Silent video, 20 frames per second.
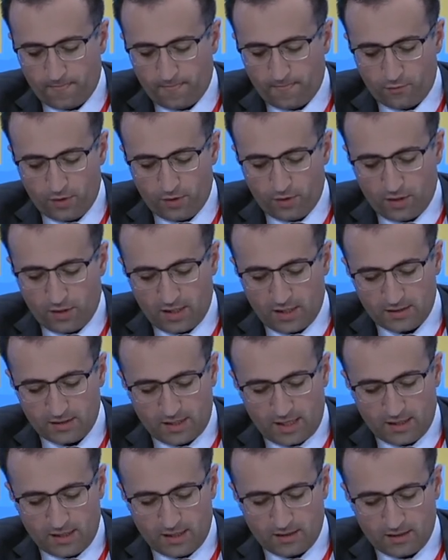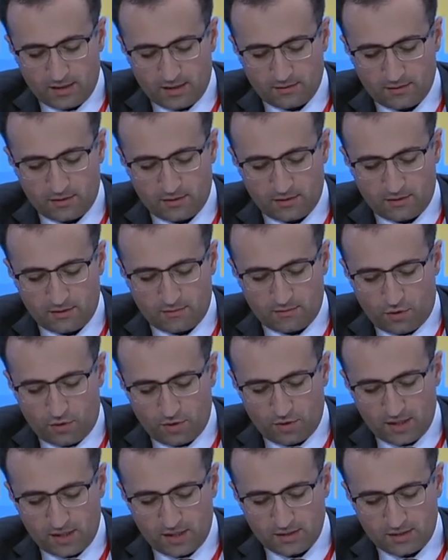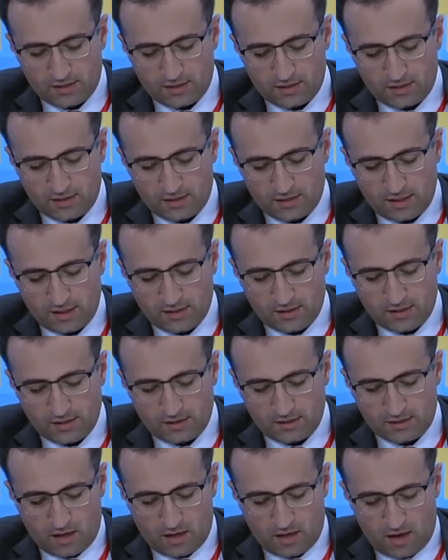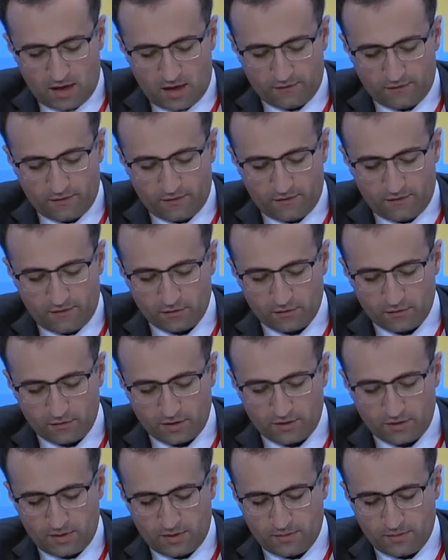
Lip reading: we can say that more than 600,000